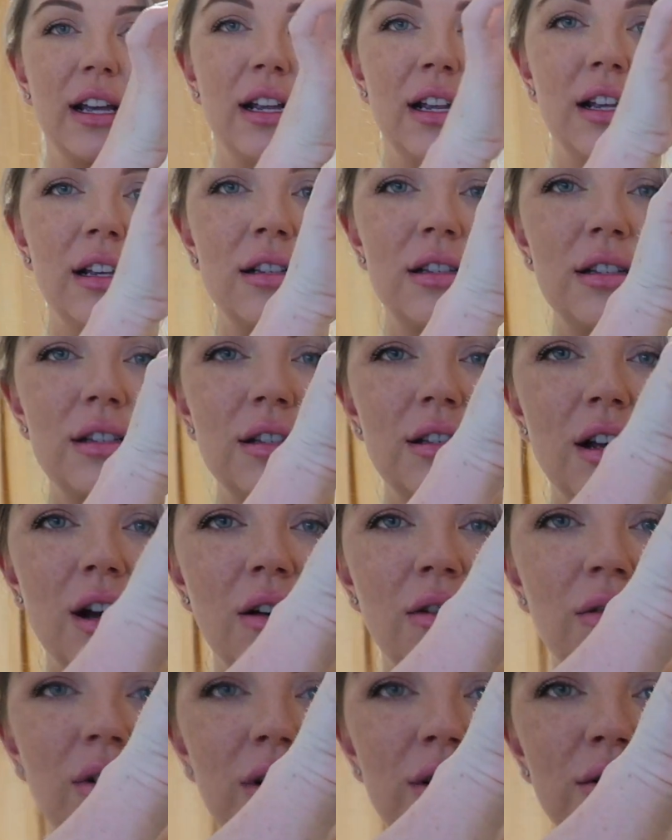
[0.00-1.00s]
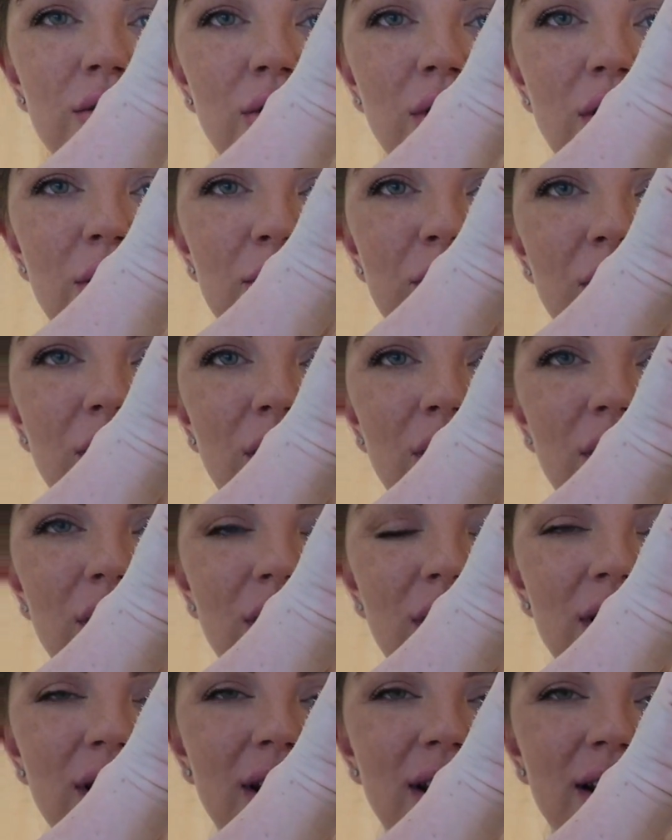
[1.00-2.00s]
It is so
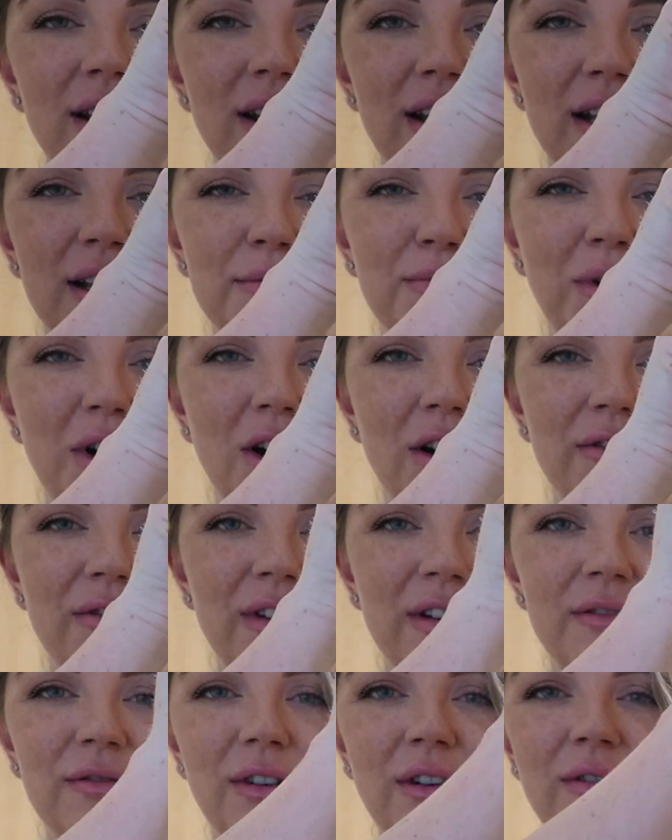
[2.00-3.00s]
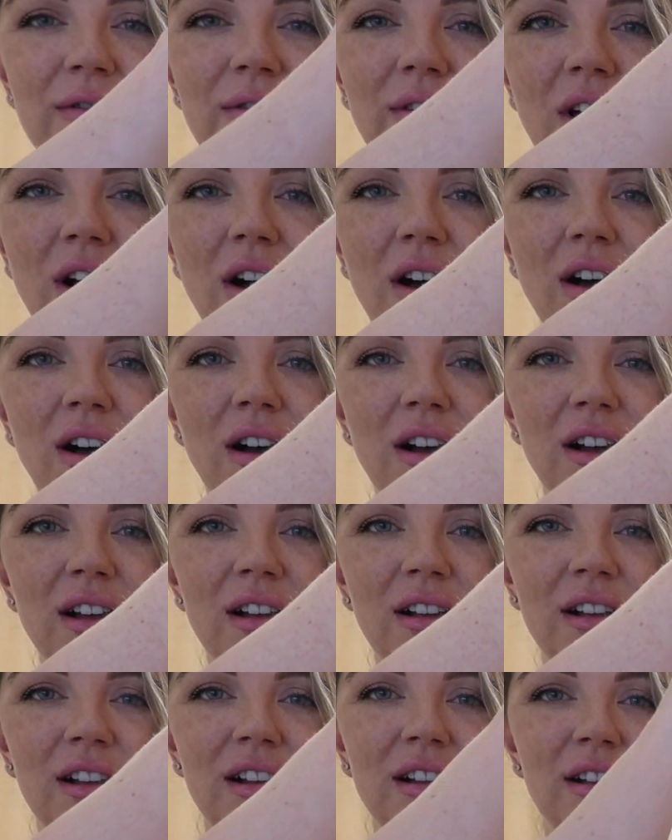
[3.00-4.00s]
adorable. It's perfect for
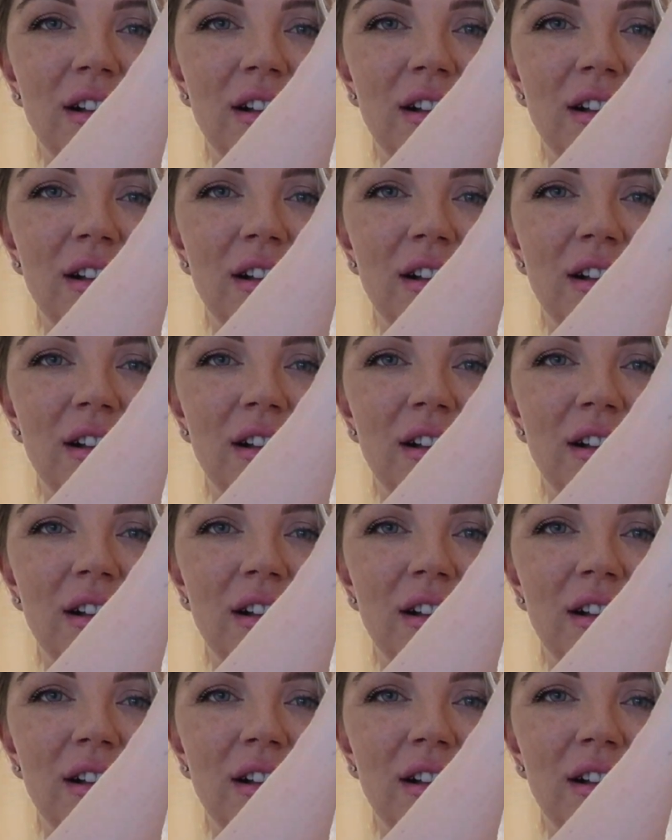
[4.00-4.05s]
fall.